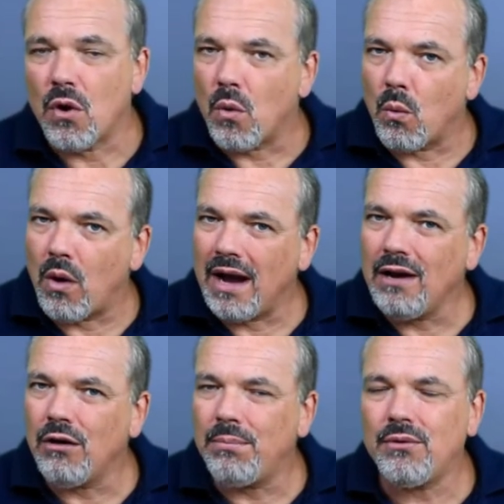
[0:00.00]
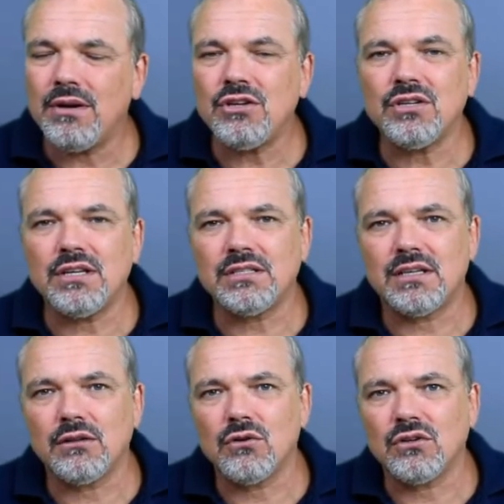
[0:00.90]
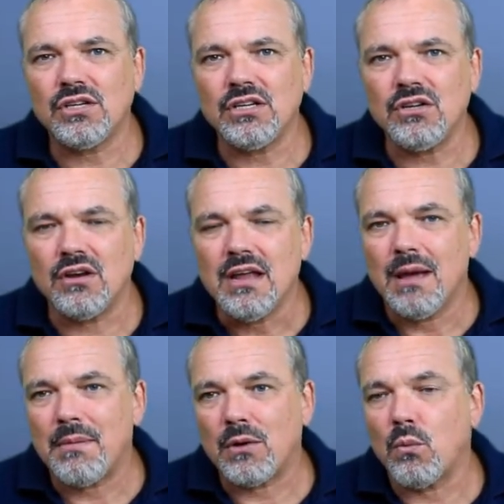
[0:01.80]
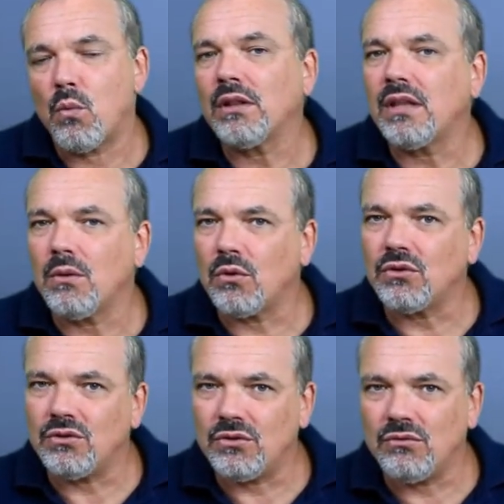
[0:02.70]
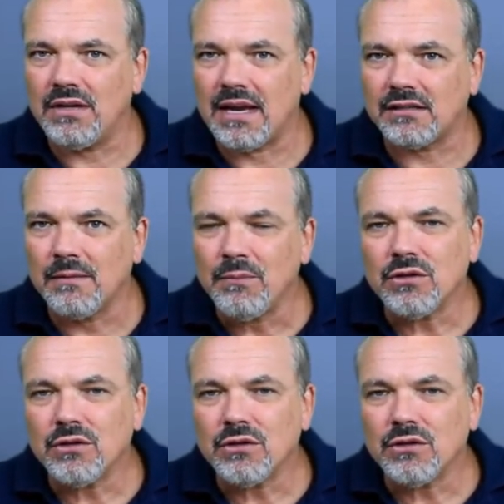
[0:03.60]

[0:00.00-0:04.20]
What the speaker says: while operation is still continuing about what they want to do next.